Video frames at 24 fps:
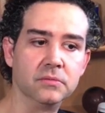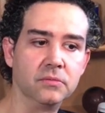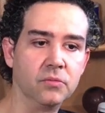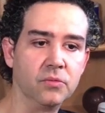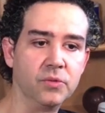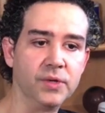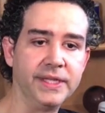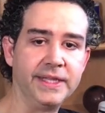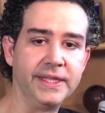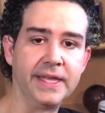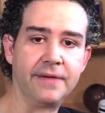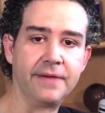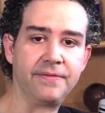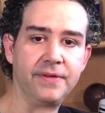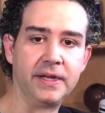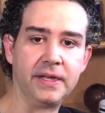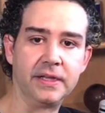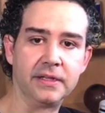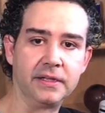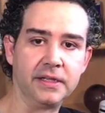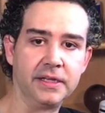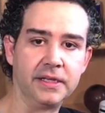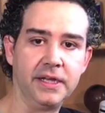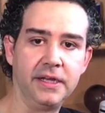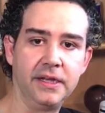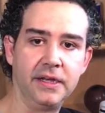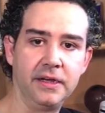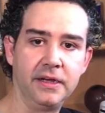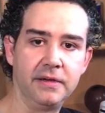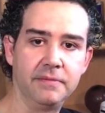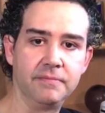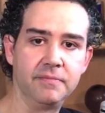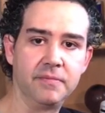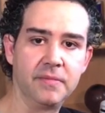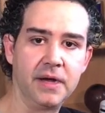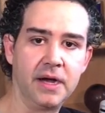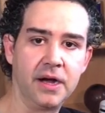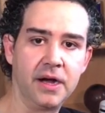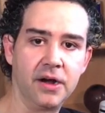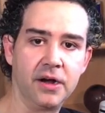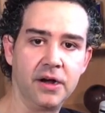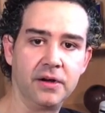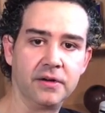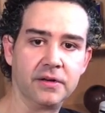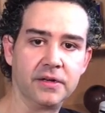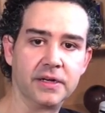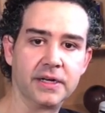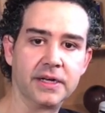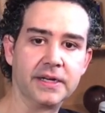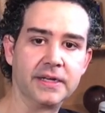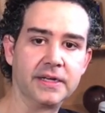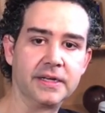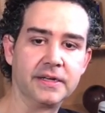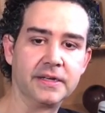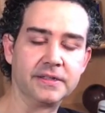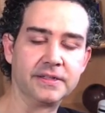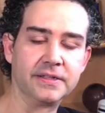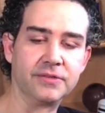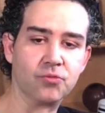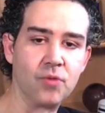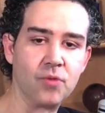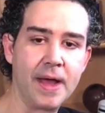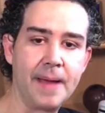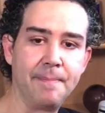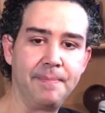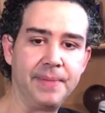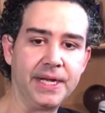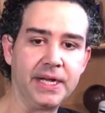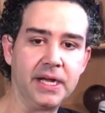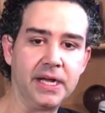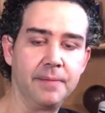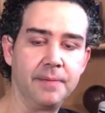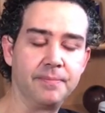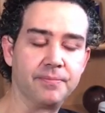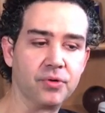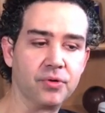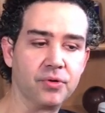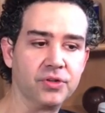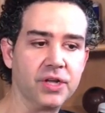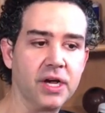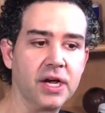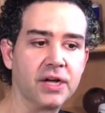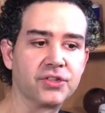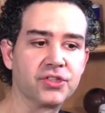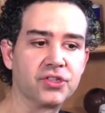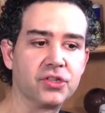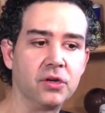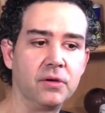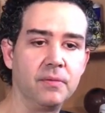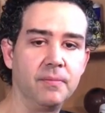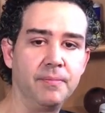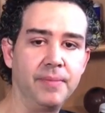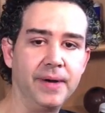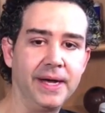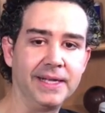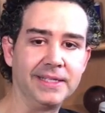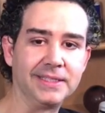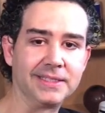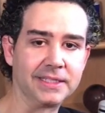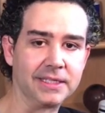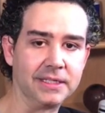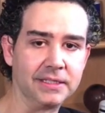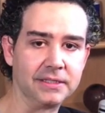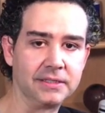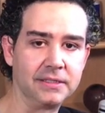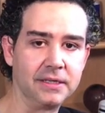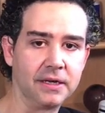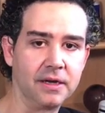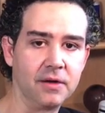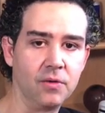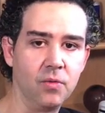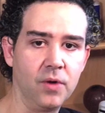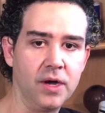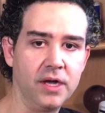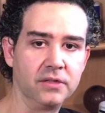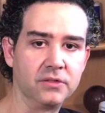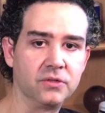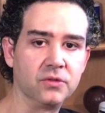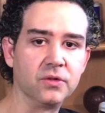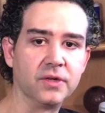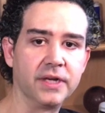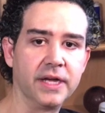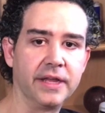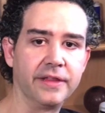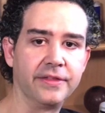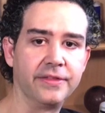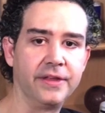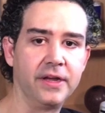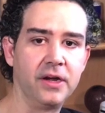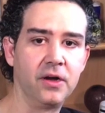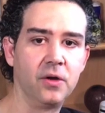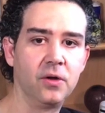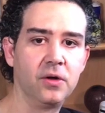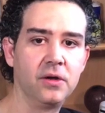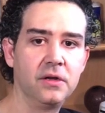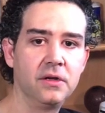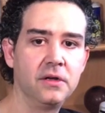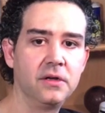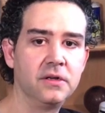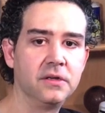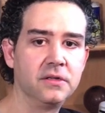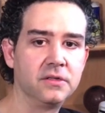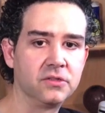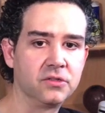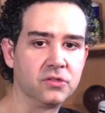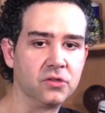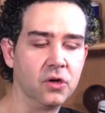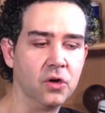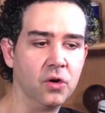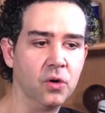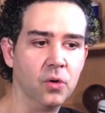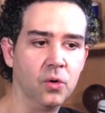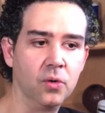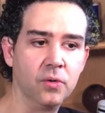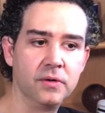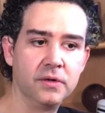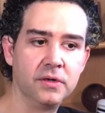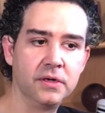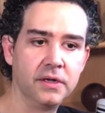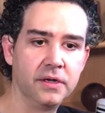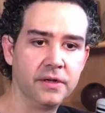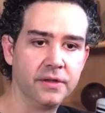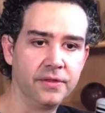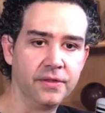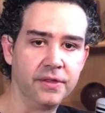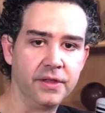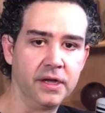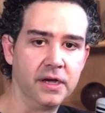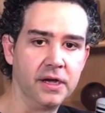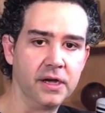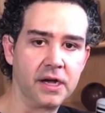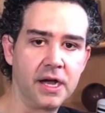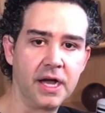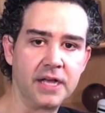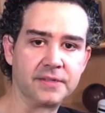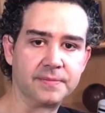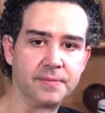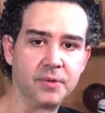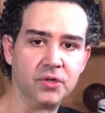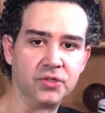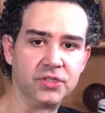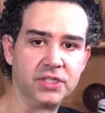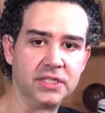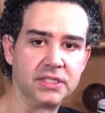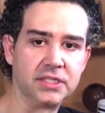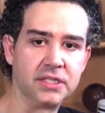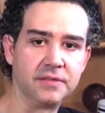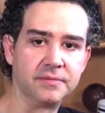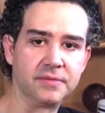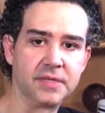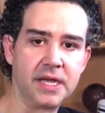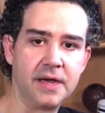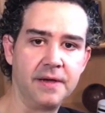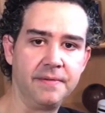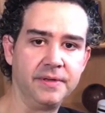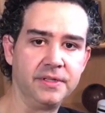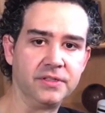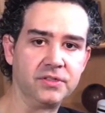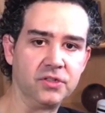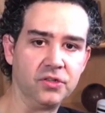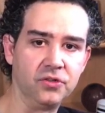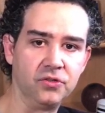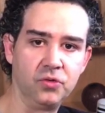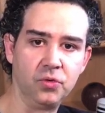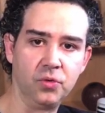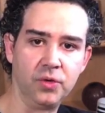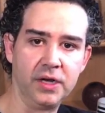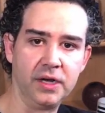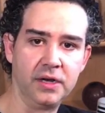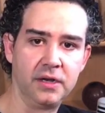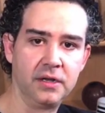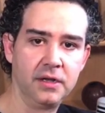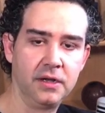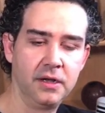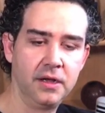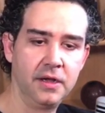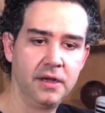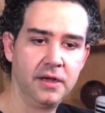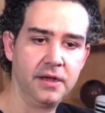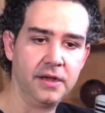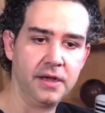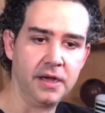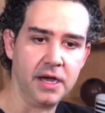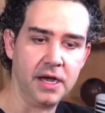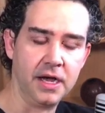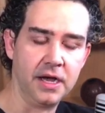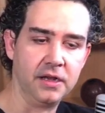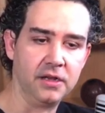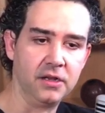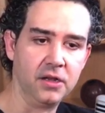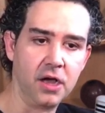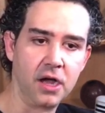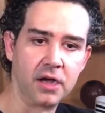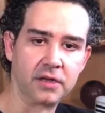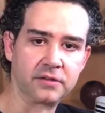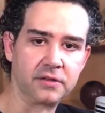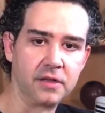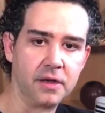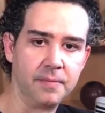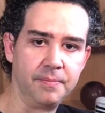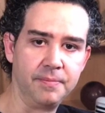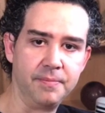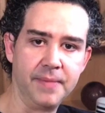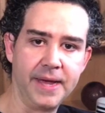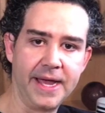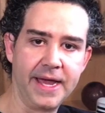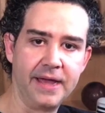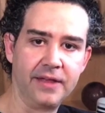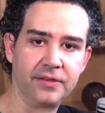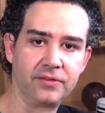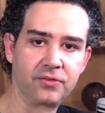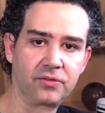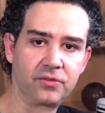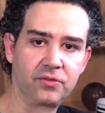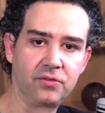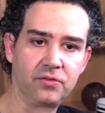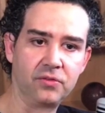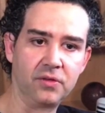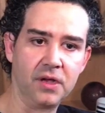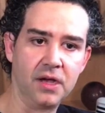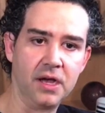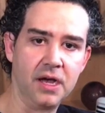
we definitely are ramping up production, but it's going to take a while to get there. So the hospital systems have instituted locked up masks.